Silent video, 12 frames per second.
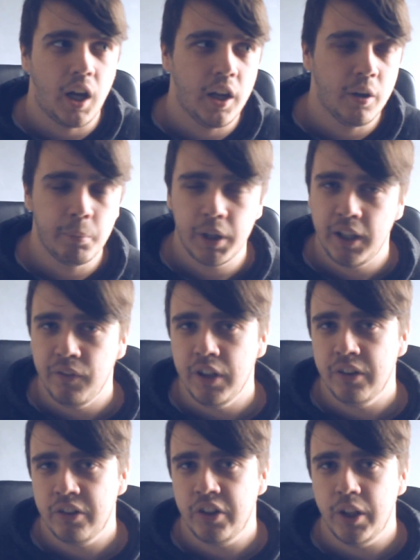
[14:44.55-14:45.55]
I don't believe
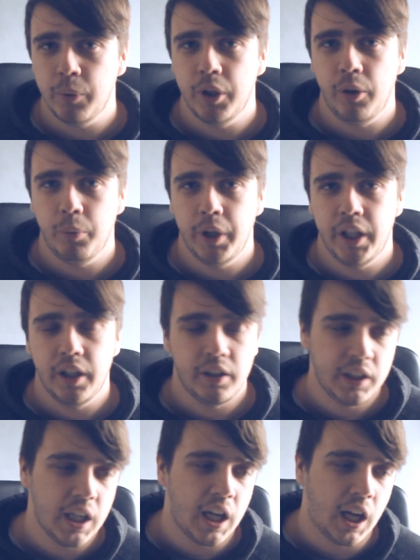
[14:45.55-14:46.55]
he's a serial winner.
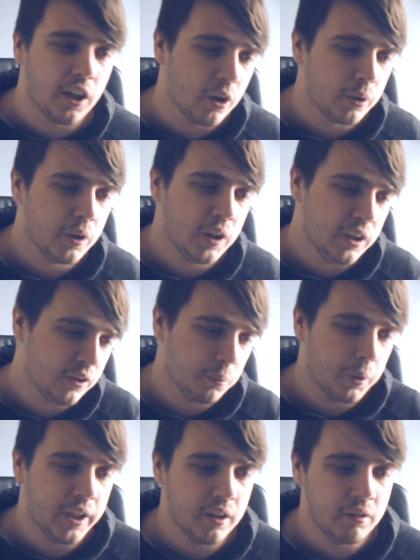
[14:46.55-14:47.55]
Yeah, I know you need to
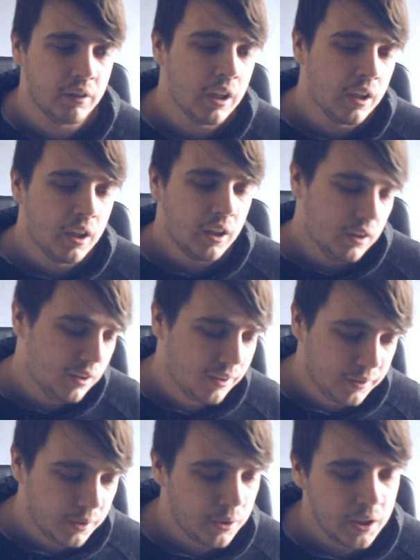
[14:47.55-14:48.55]
win.
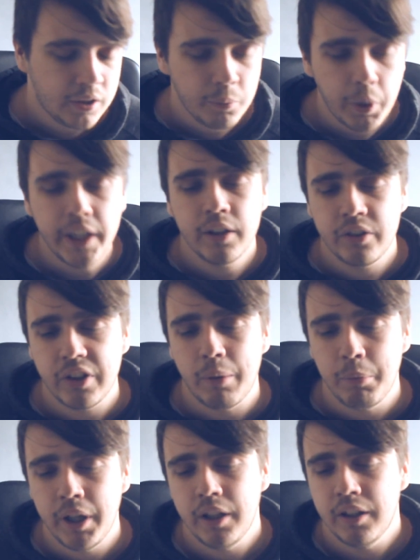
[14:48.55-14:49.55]
You need to win
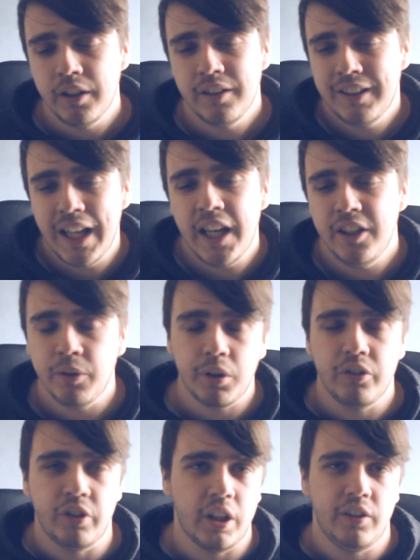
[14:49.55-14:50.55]
something, and then you
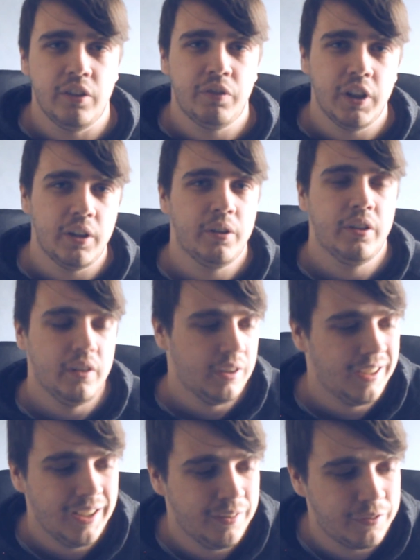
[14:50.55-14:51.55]
can judge if
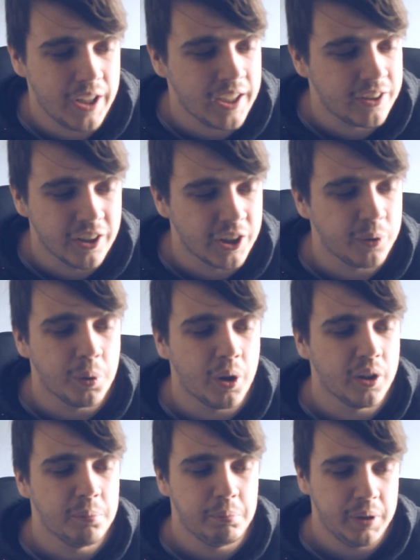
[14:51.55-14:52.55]
they're going to go
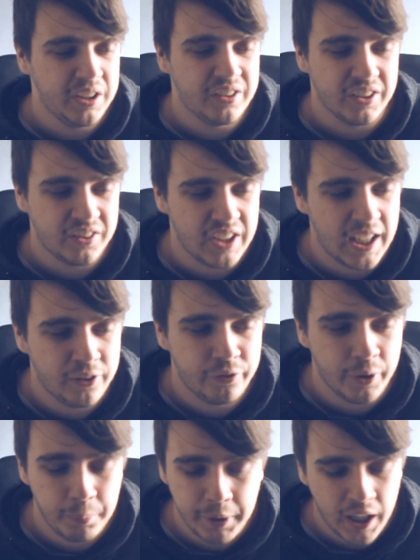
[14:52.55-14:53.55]
on and be
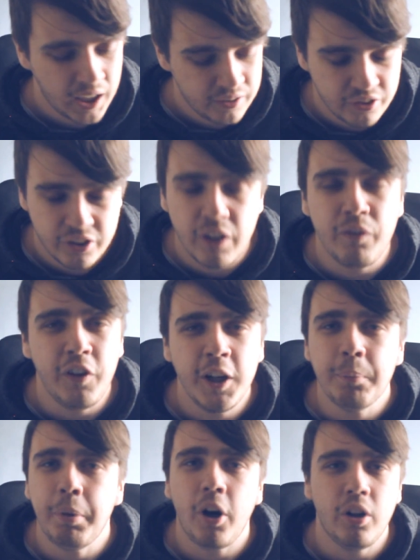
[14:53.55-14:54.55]
successful. But I just don't
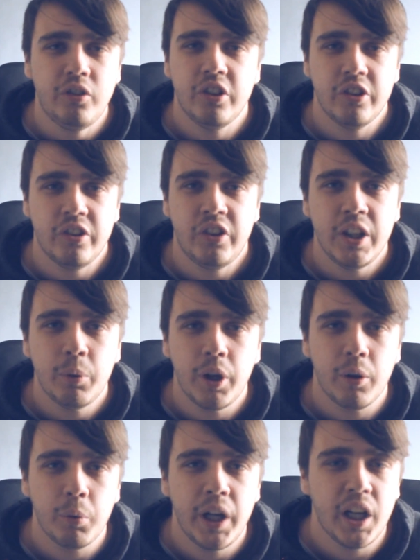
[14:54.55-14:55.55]
think Poch is a
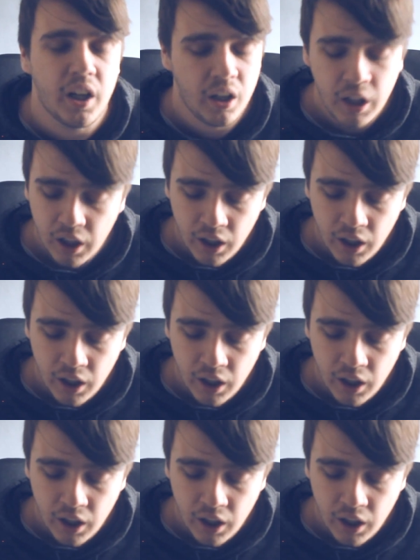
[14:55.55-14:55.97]
serial winner.